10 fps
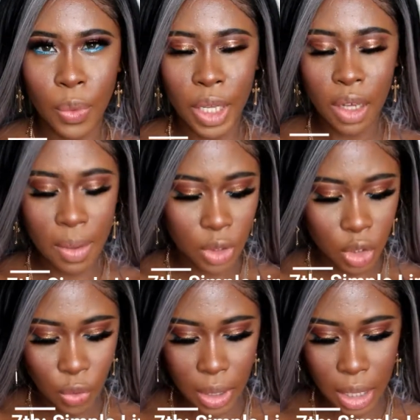when it comes
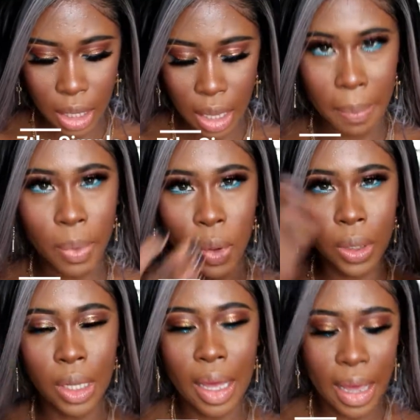to doing a
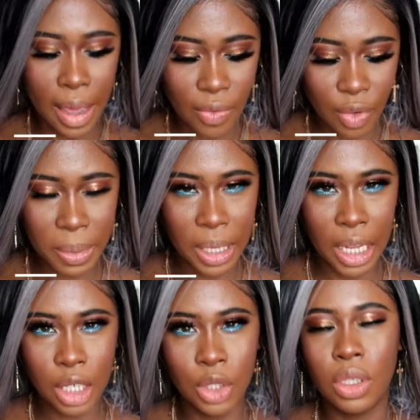bold eye for
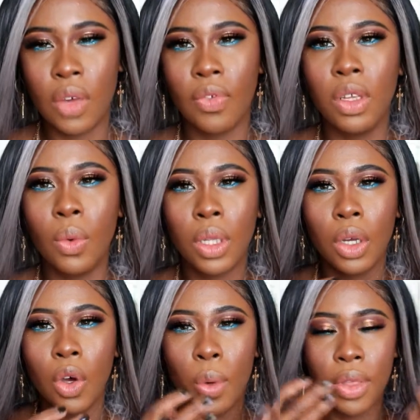beginners, you definitely want
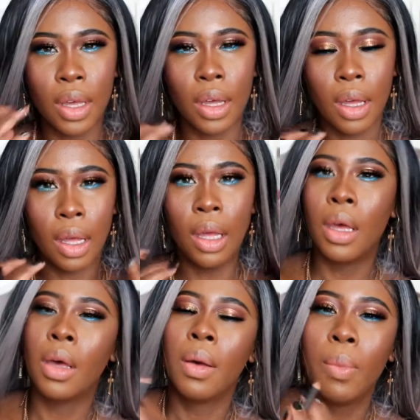to go with a
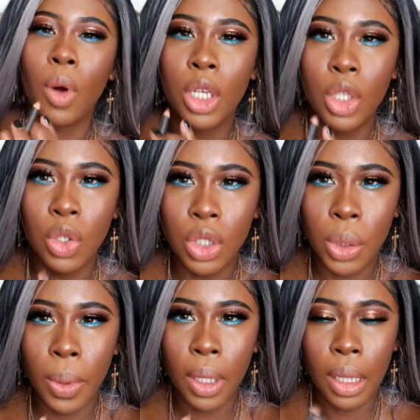more
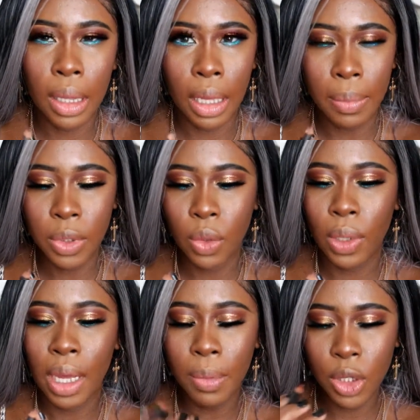neutral lip. So
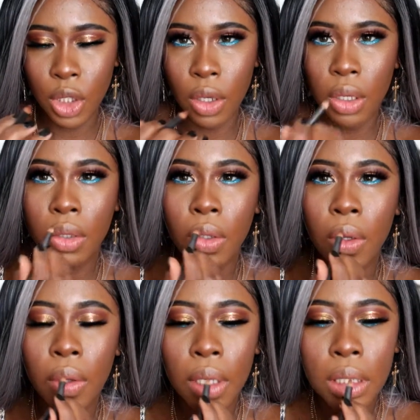what I'm just going to
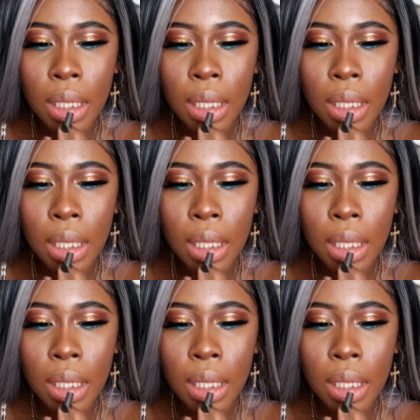do is